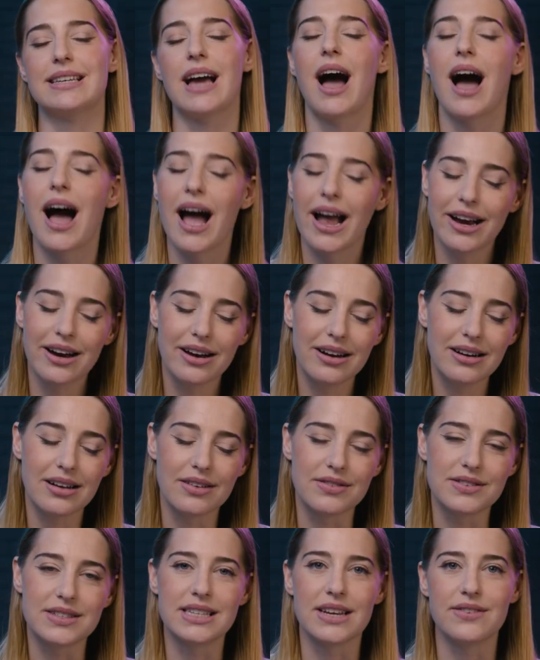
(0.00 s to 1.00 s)
Tired
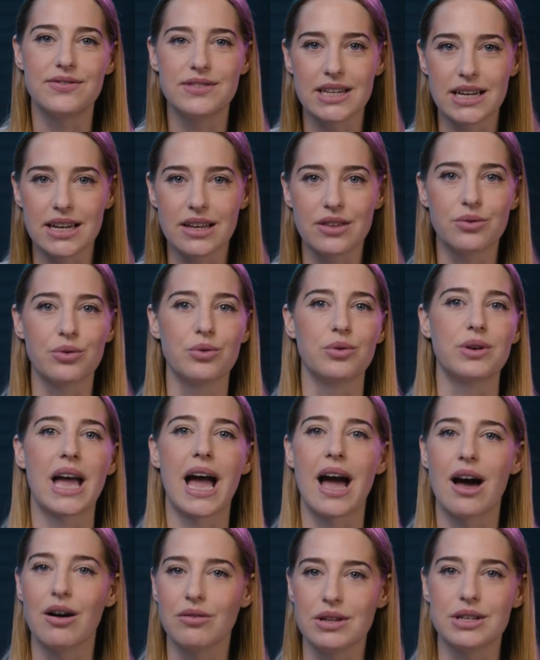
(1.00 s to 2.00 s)
of sifting through
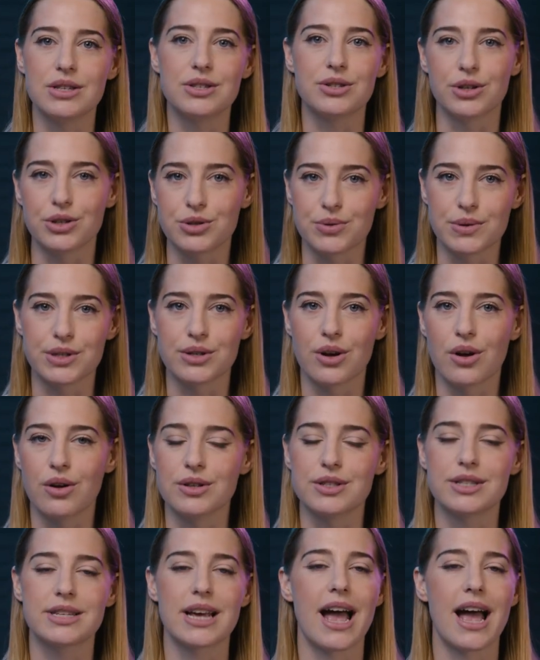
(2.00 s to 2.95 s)
countless search results?